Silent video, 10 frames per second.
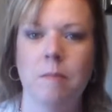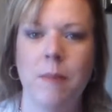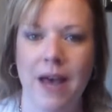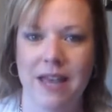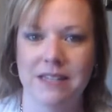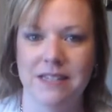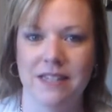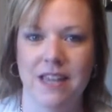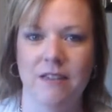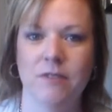But
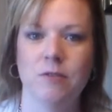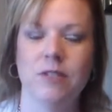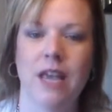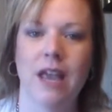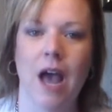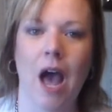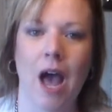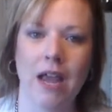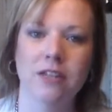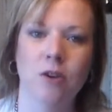if you say,
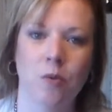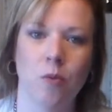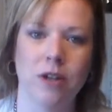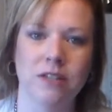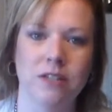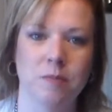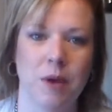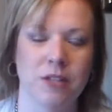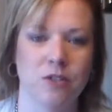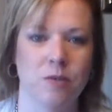I don't want to
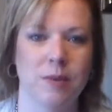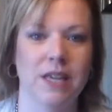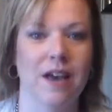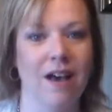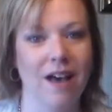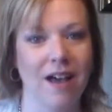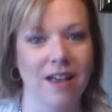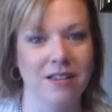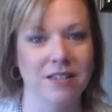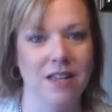sponsor
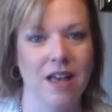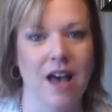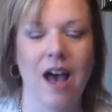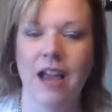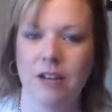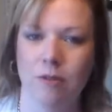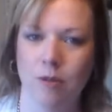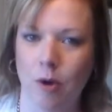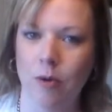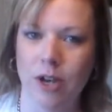because I
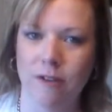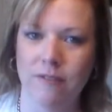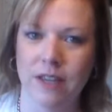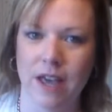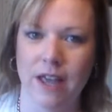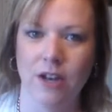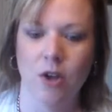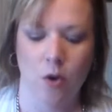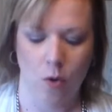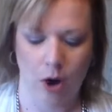don't know enough yet,
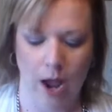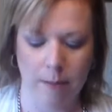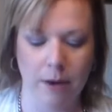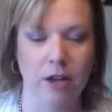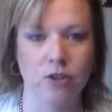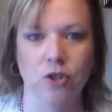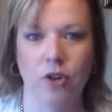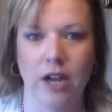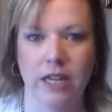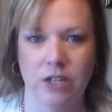or I'm not
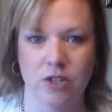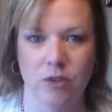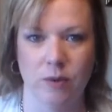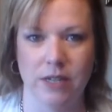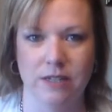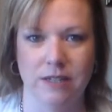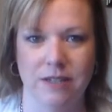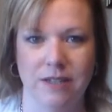sure I could do it,